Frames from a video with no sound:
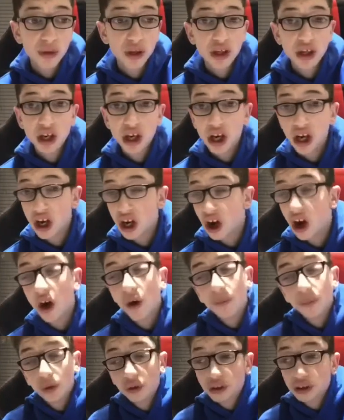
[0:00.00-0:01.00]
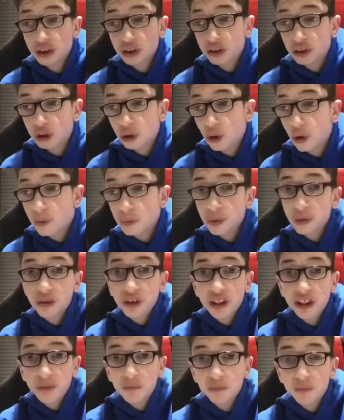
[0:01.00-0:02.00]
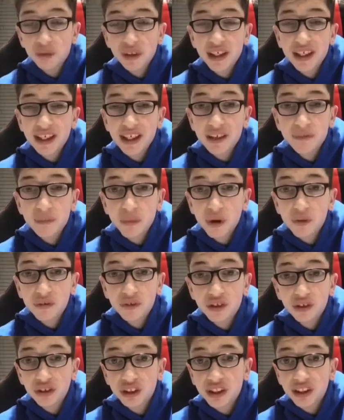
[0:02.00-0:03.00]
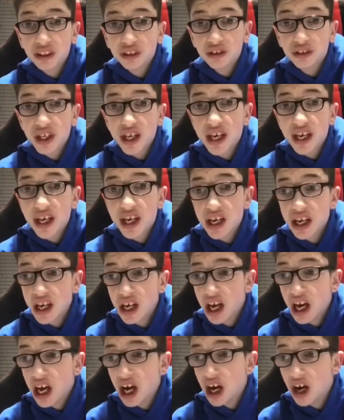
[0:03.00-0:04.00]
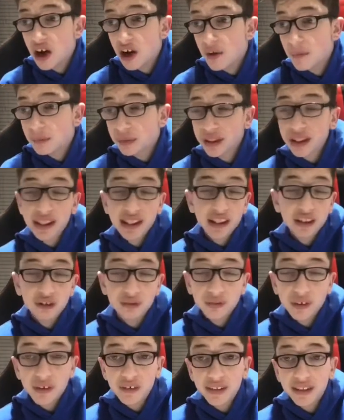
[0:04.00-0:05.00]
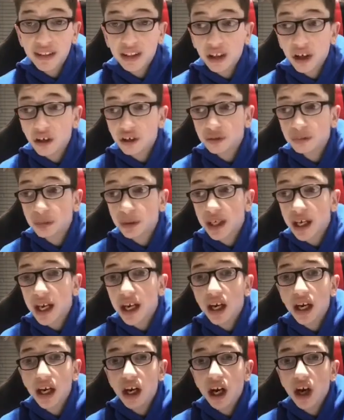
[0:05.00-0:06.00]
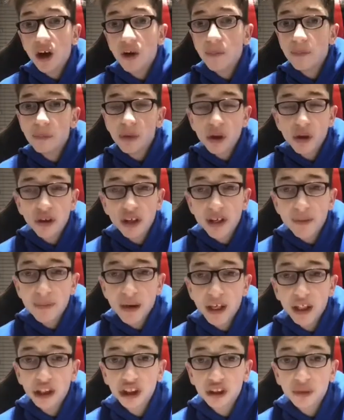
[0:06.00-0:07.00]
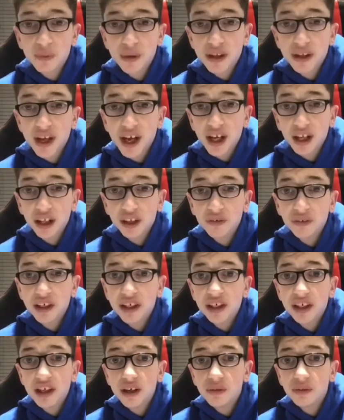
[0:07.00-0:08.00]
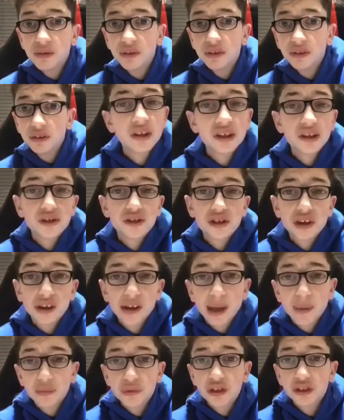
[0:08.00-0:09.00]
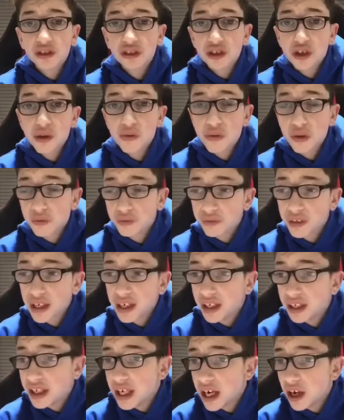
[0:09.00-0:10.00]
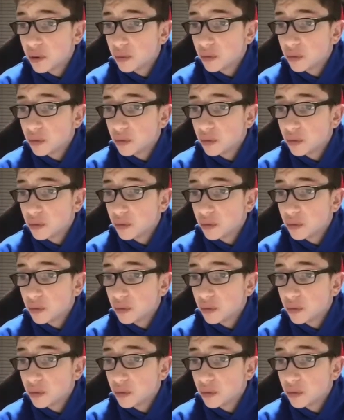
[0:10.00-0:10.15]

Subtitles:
I'm not too sure. I'm not going to really give my verdict on it, but it is very close. But yeah, Burnley managed to win that 3-0. Southampton 2, Villa 0.